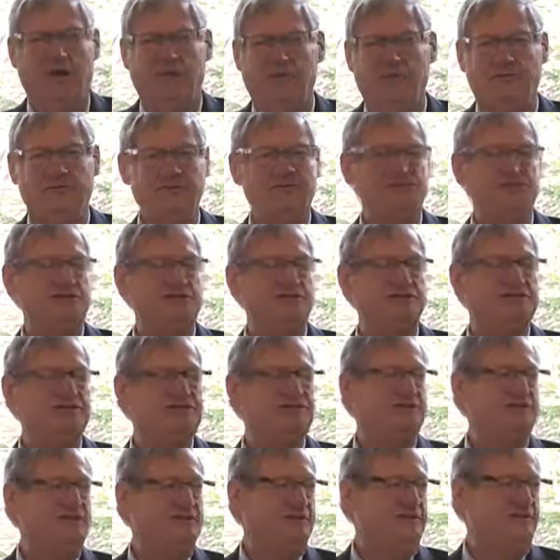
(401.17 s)
The
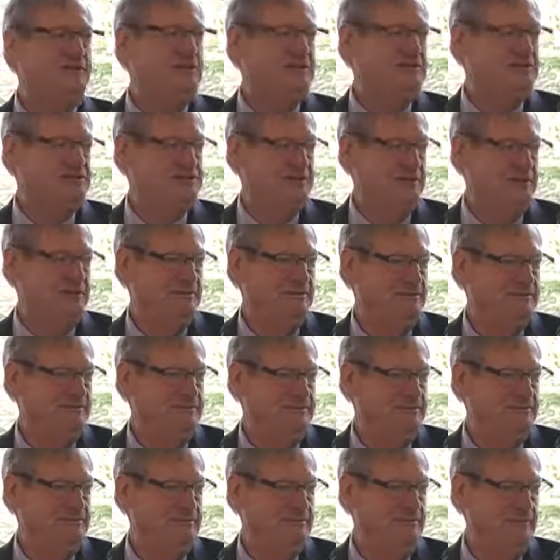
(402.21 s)
resources are diminishing.
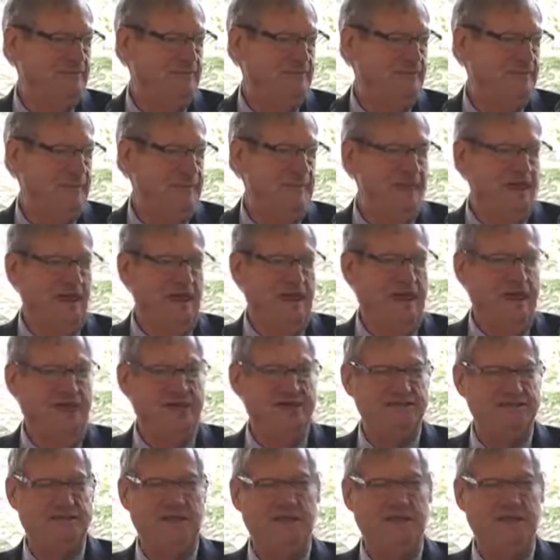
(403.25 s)
As